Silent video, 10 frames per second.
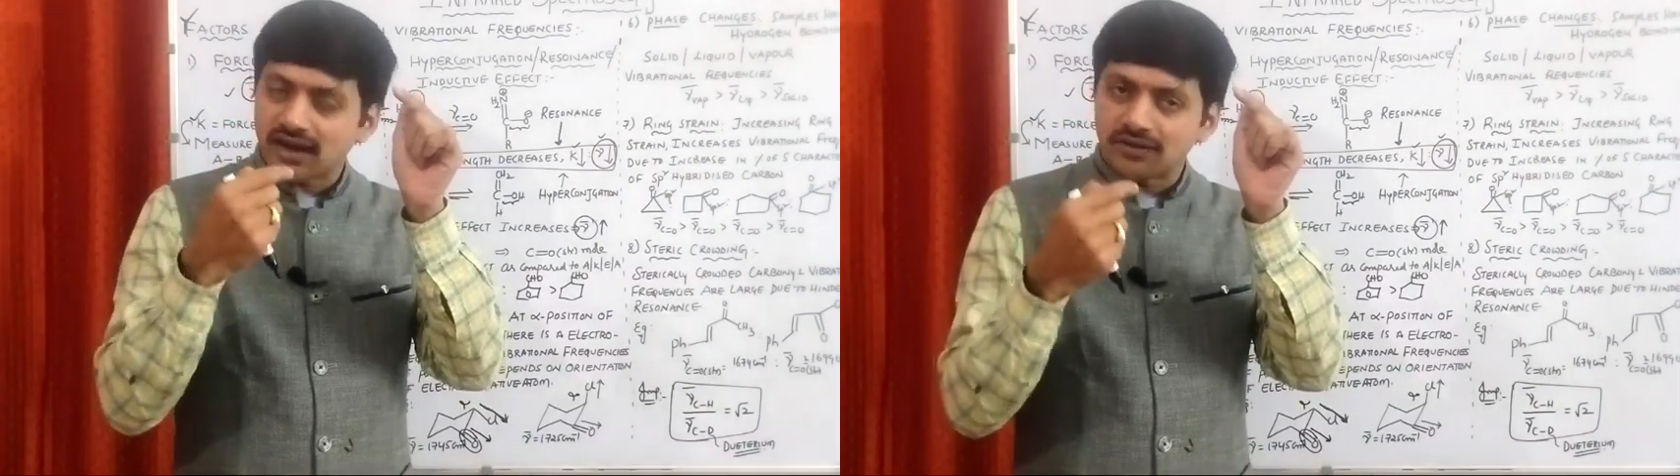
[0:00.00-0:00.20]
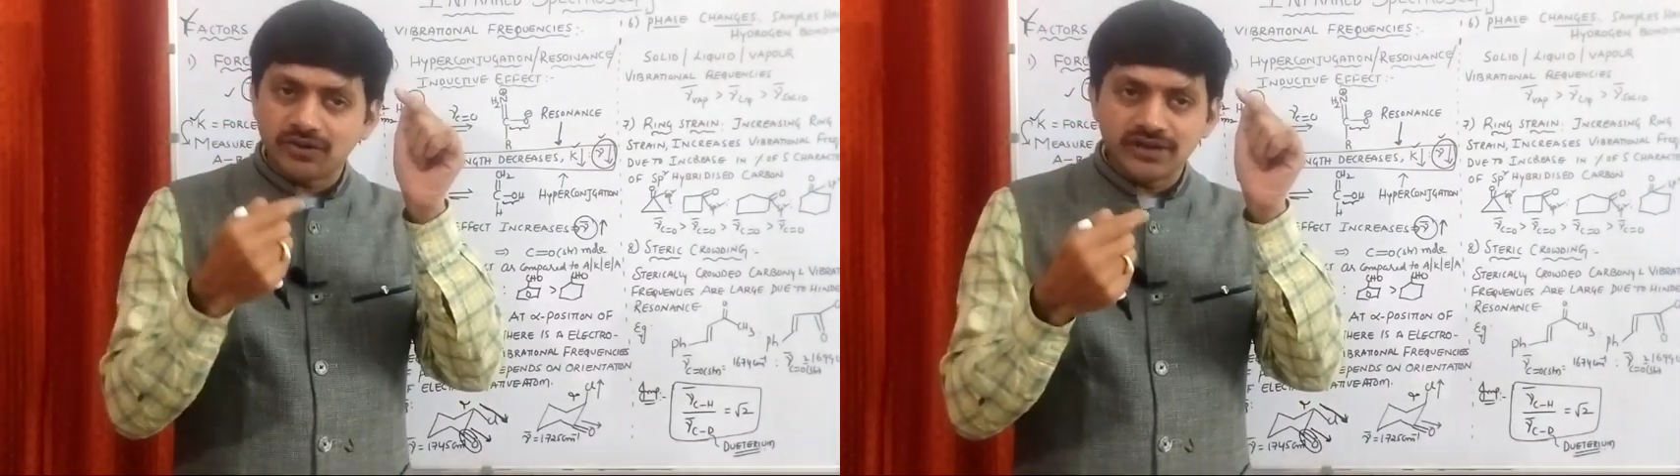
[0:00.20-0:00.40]

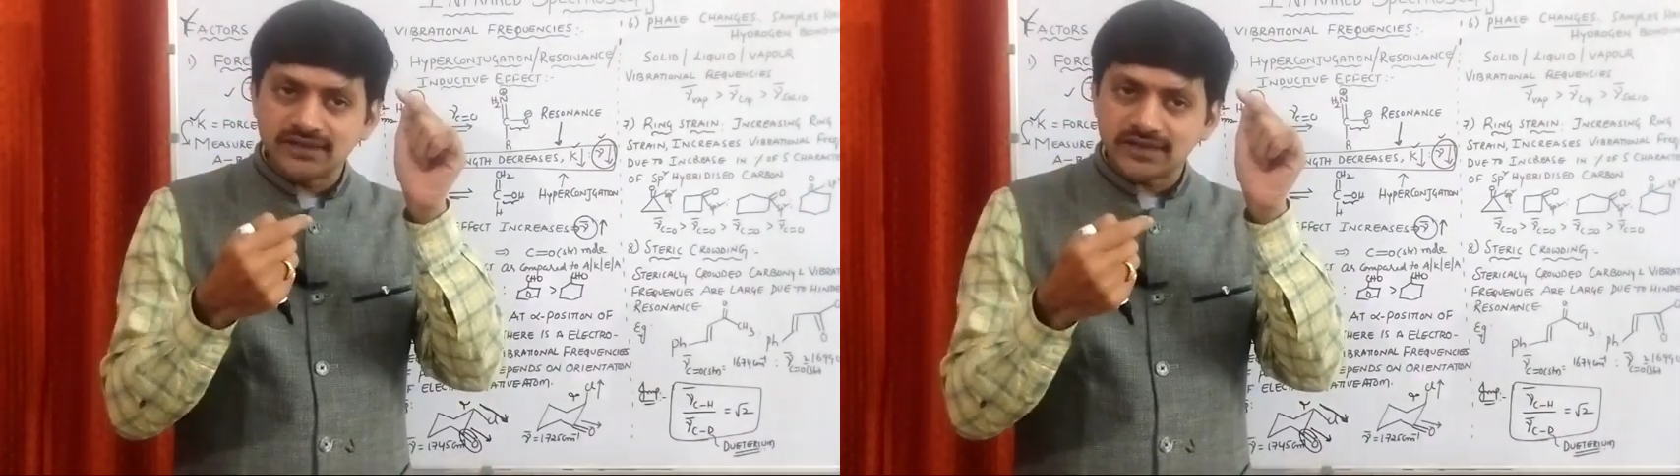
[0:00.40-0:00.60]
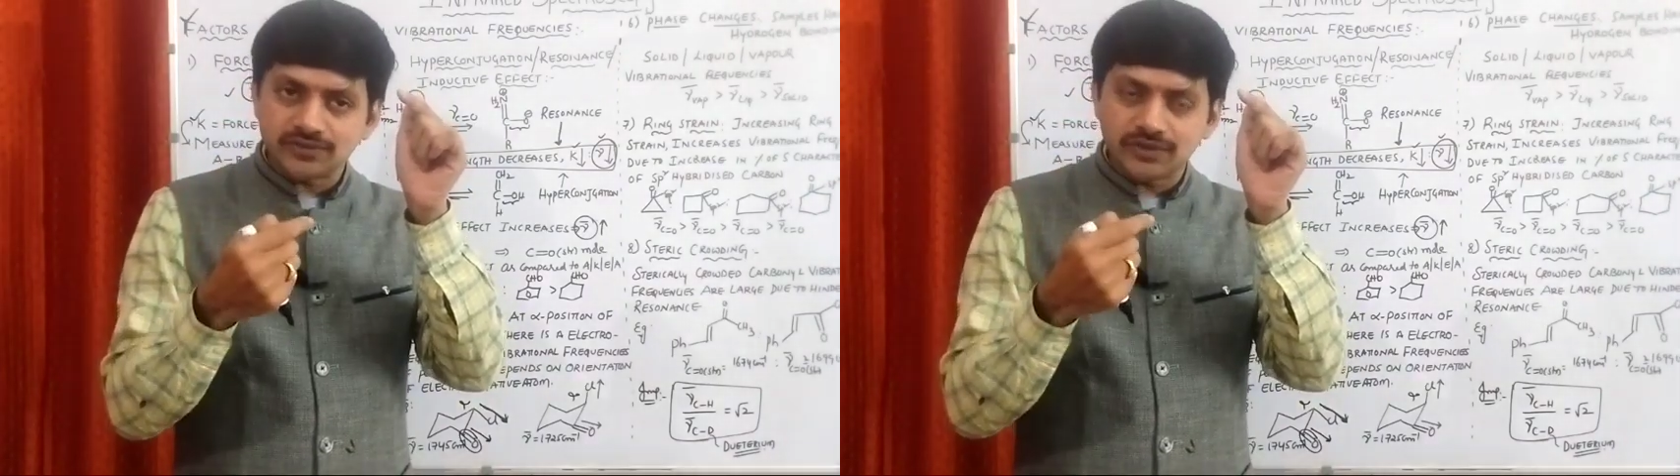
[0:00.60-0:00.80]
carbon
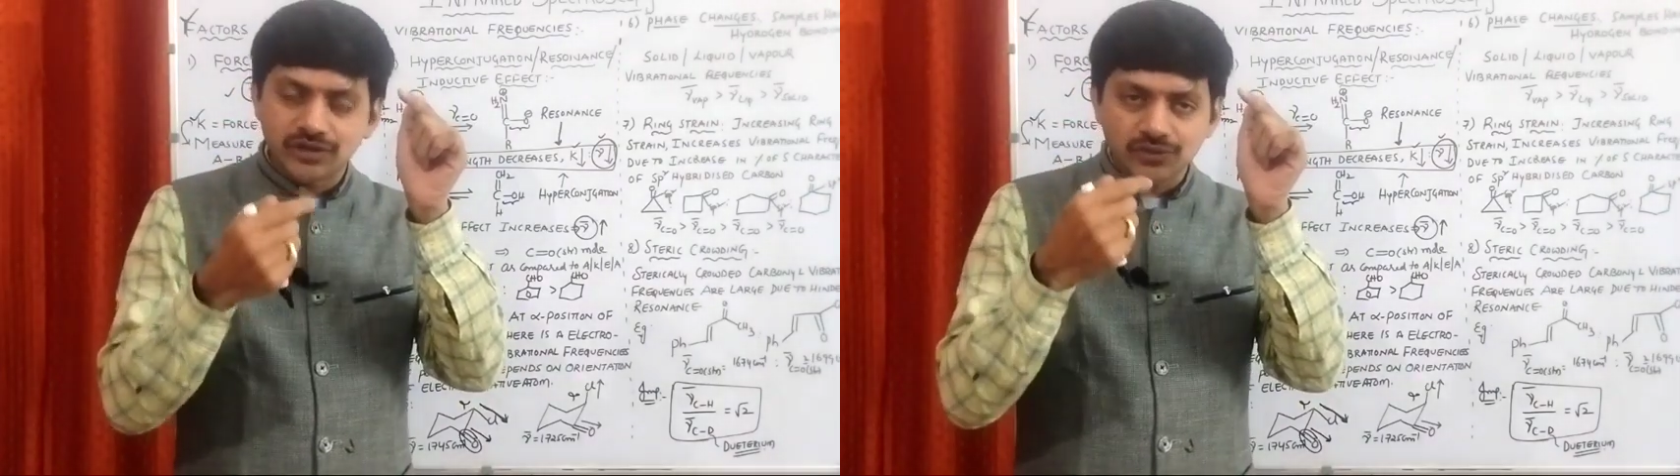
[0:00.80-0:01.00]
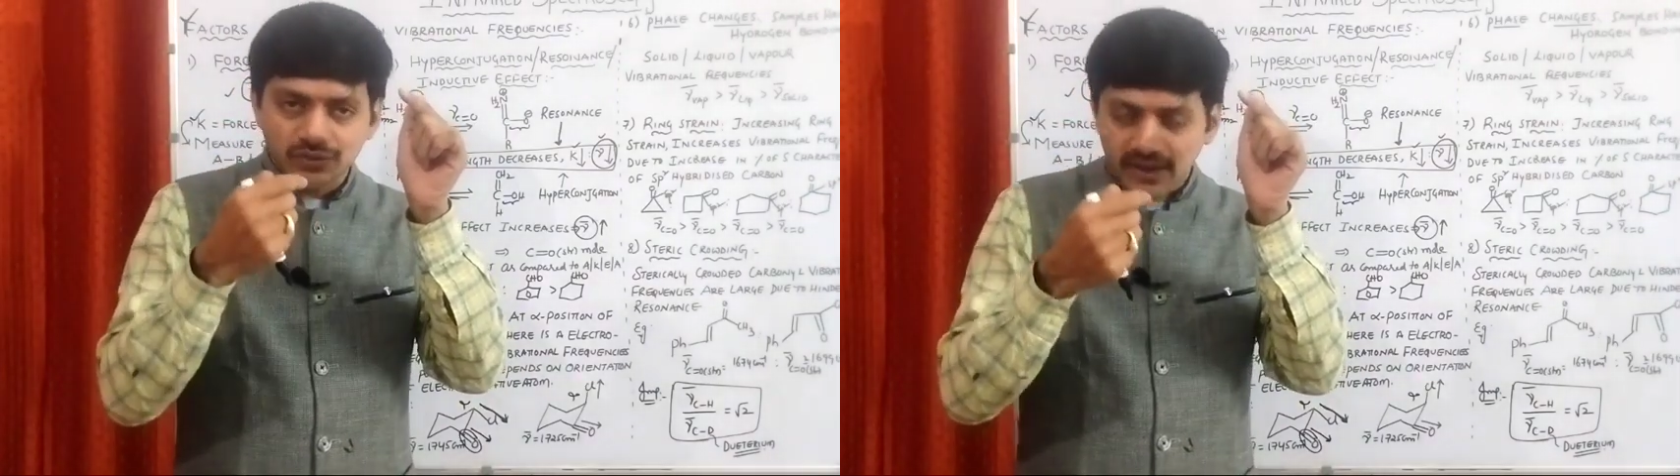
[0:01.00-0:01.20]
is
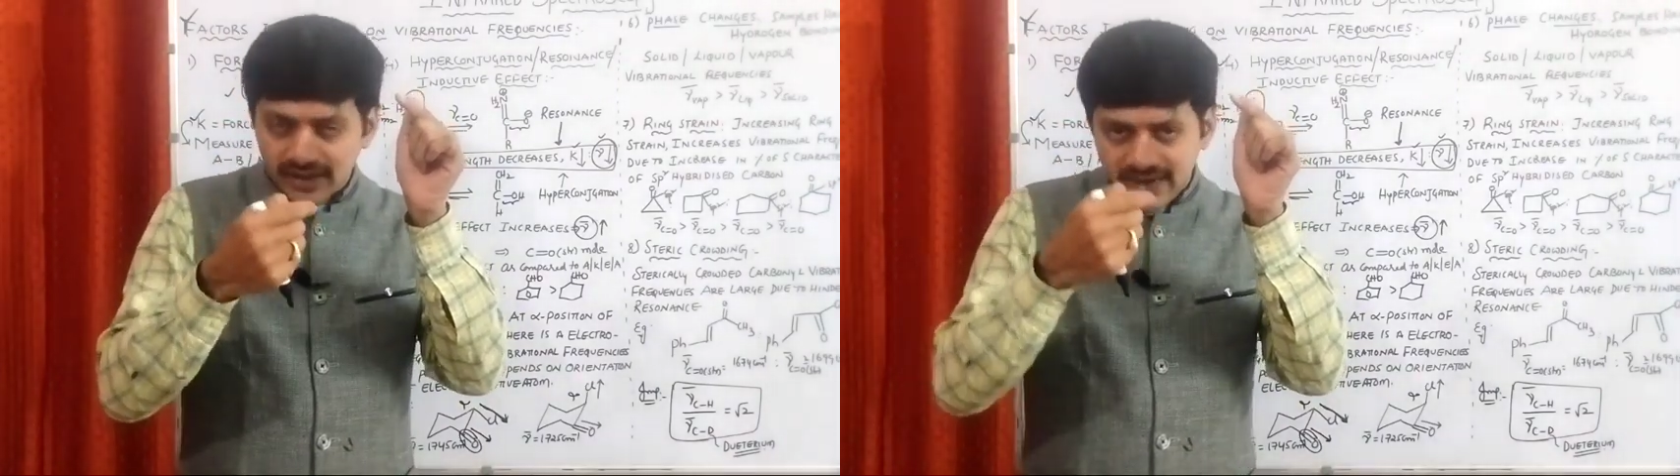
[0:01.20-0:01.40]
sp2.